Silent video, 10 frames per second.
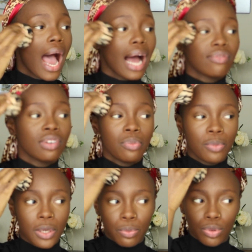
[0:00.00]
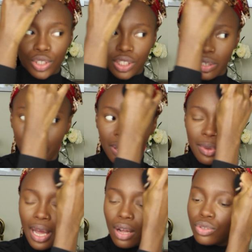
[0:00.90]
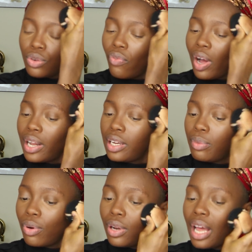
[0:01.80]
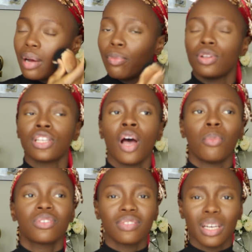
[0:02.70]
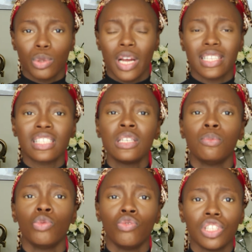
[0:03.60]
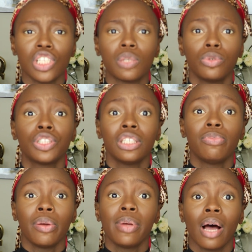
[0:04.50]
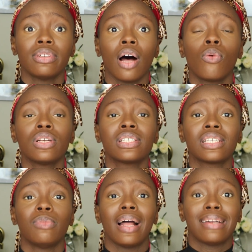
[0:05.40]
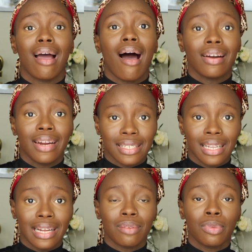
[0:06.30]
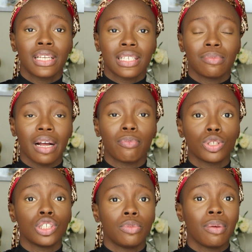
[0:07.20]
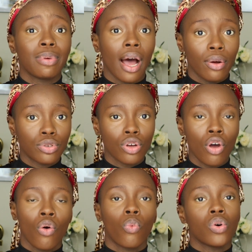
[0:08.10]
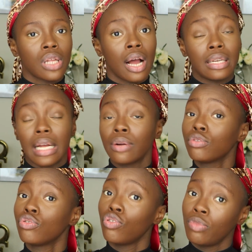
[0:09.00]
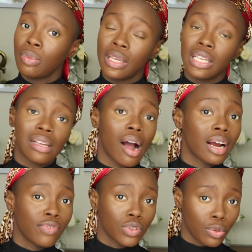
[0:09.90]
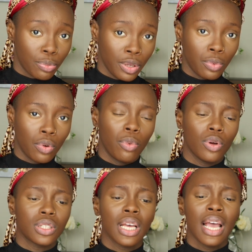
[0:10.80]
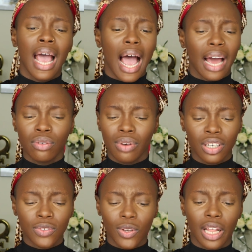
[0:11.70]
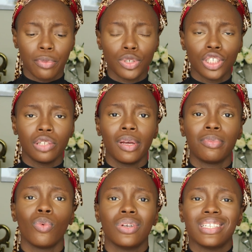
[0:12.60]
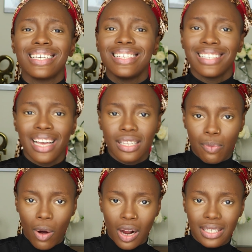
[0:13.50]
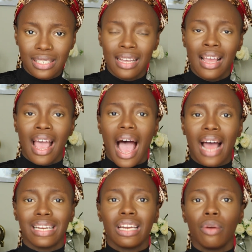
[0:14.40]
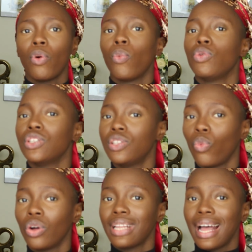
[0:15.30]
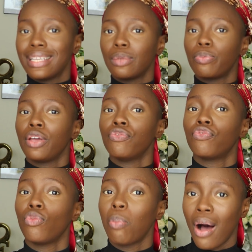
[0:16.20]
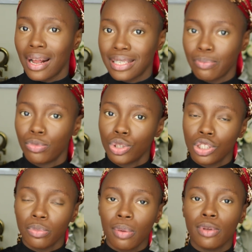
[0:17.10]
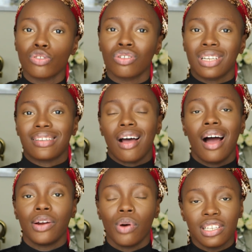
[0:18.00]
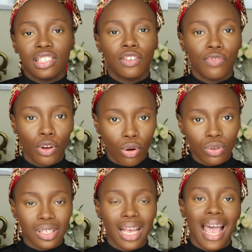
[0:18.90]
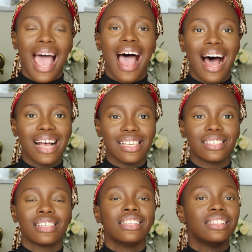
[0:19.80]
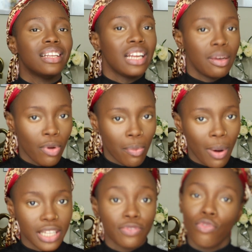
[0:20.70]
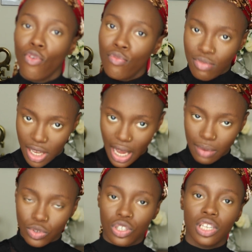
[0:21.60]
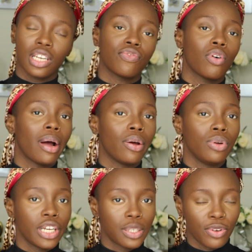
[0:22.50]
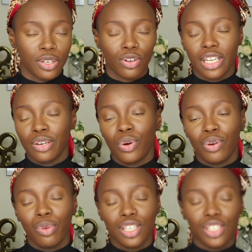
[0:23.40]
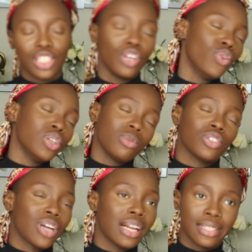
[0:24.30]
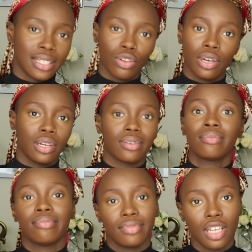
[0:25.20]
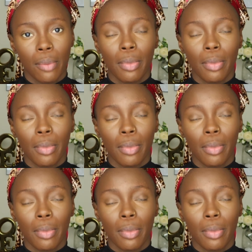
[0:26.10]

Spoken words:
I'd really pick pushing the baby out over labor. Like, but most of the time when I see in movies, it's pushing the baby out that always seem like the hardest. Like they make it seem like pushing the baby out was the hardest. I don't know, maybe it's hard for some people, but I don't know. I just feel like pushing the baby was the easiest part, and labor is the one that is the painful part. Pushing the baby is not as hard or as difficult as the labor part for me. I'm just saying it from my own experience, because I don't want nobody to say, oh, it's because you had it easy or anything.